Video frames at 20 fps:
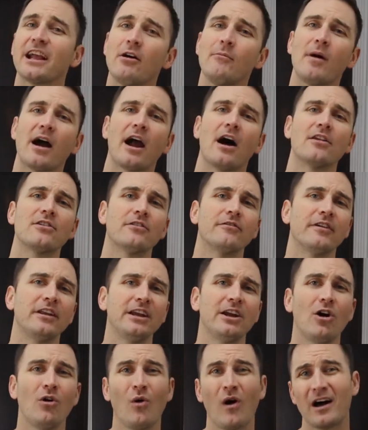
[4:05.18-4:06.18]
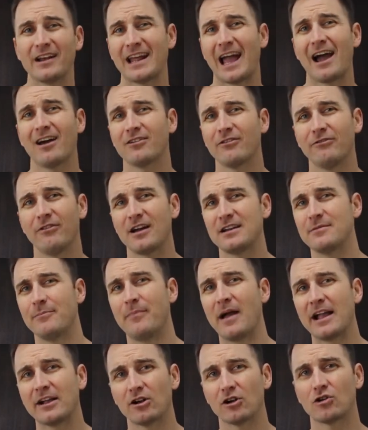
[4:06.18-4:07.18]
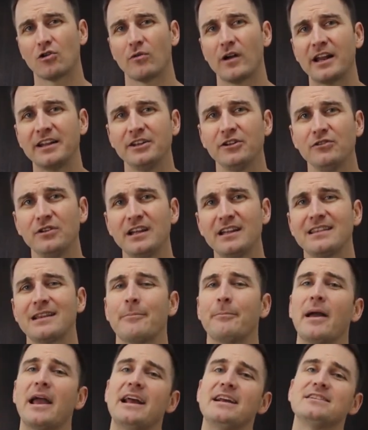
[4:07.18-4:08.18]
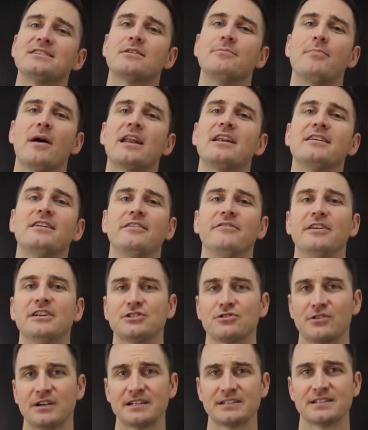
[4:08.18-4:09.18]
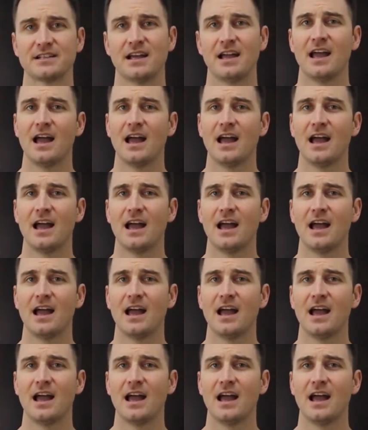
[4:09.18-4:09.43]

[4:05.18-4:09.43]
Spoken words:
out my other video on how to find a bank or credit union that pays competitive interest.